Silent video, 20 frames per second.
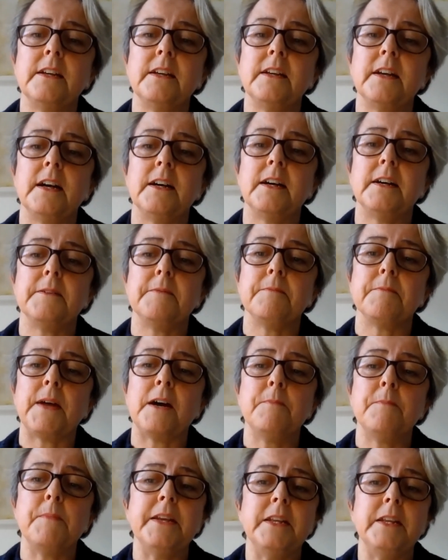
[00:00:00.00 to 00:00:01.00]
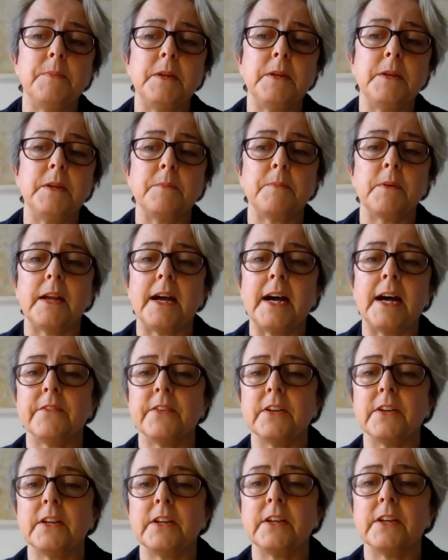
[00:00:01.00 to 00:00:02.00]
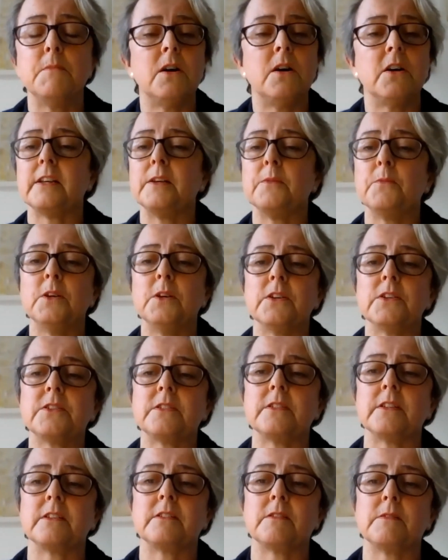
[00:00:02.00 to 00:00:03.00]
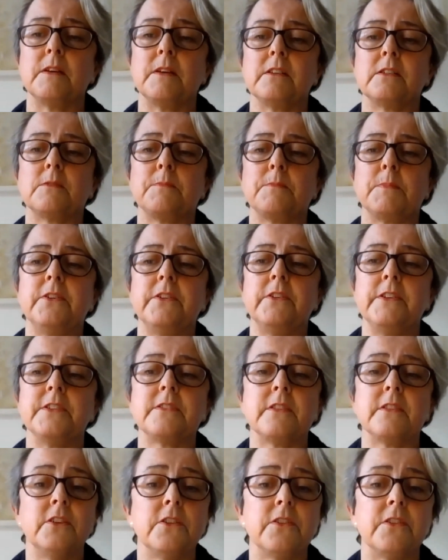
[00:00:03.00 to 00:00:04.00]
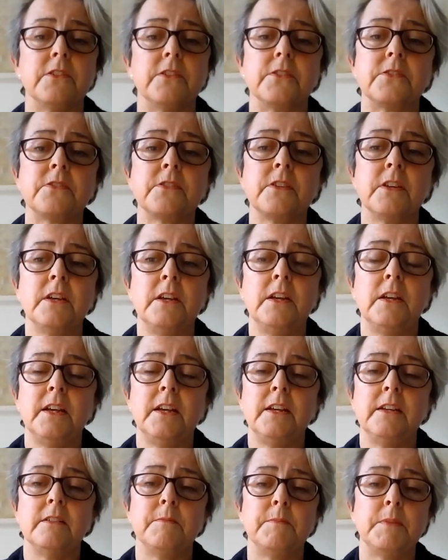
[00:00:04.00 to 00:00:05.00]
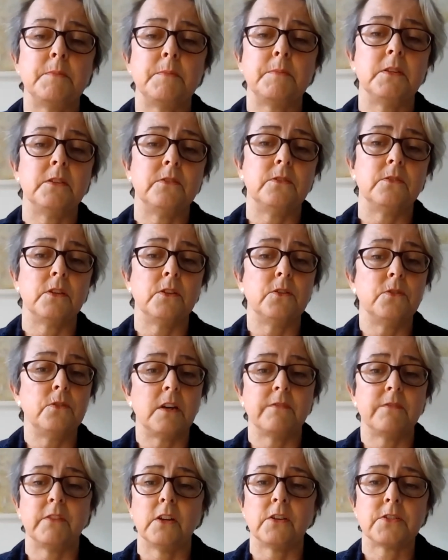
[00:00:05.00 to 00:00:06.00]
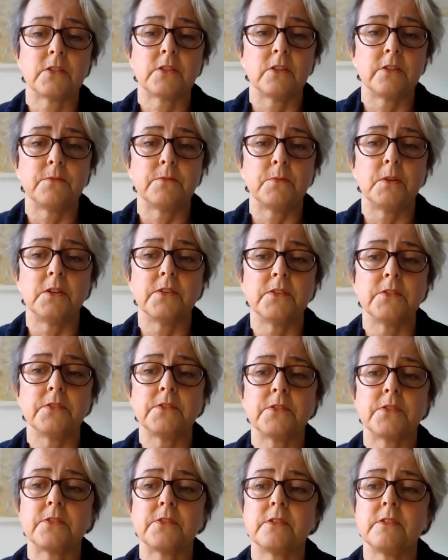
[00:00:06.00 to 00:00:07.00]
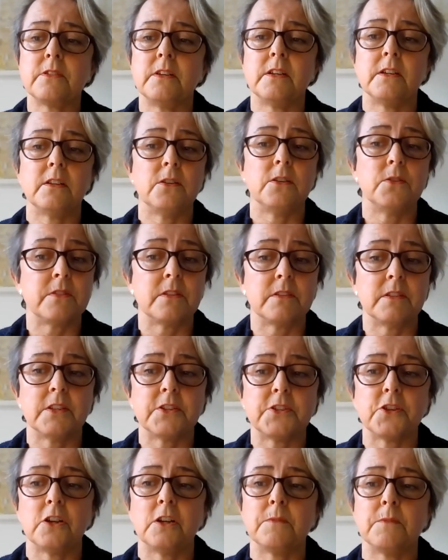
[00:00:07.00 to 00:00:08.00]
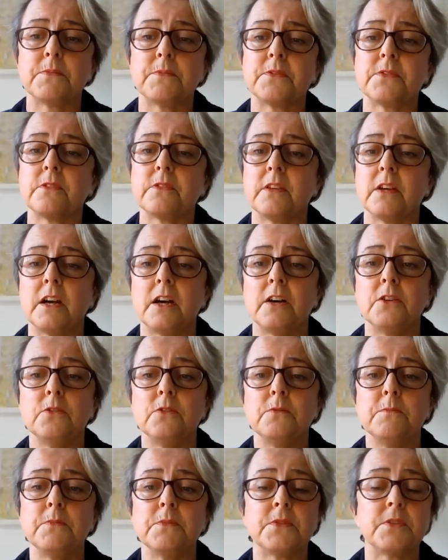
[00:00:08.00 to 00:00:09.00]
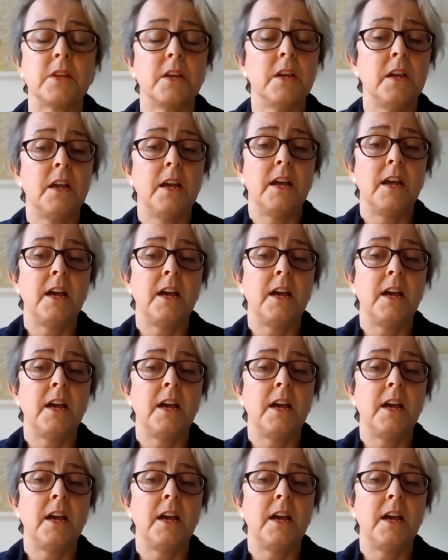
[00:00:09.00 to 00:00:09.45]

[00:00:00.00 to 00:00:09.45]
how many people are having a markedly worse experience than others. People who have lost loved ones, losing their jobs, their homes,